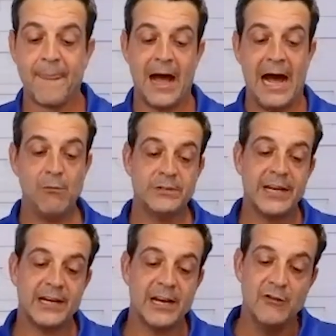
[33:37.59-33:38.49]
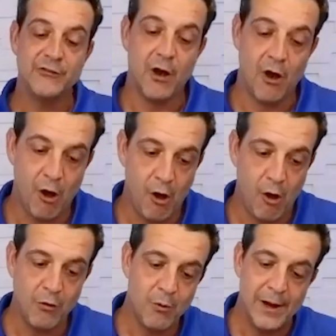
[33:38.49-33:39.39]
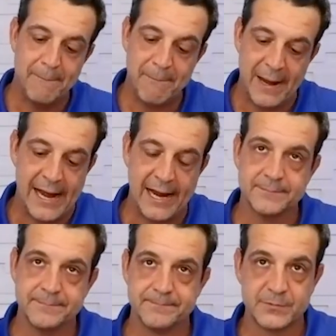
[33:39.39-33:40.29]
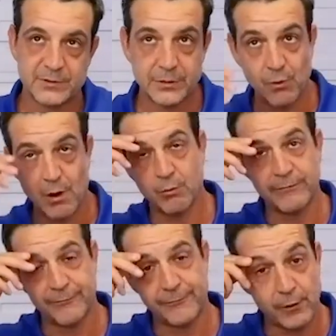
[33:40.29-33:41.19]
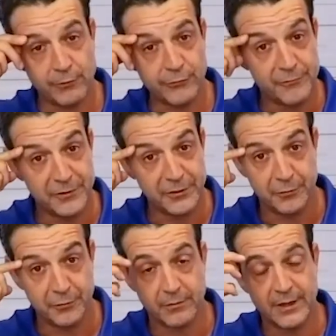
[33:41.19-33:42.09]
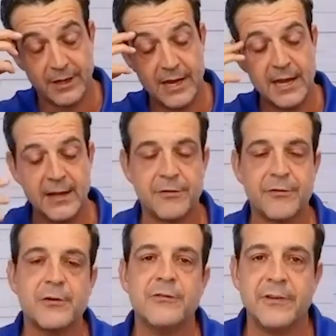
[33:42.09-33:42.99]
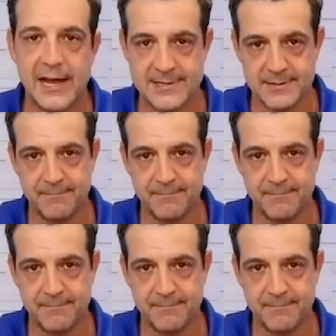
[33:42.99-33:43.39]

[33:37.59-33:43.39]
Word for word: I would, it goes all the way back to what we first reviewed enthusiasm.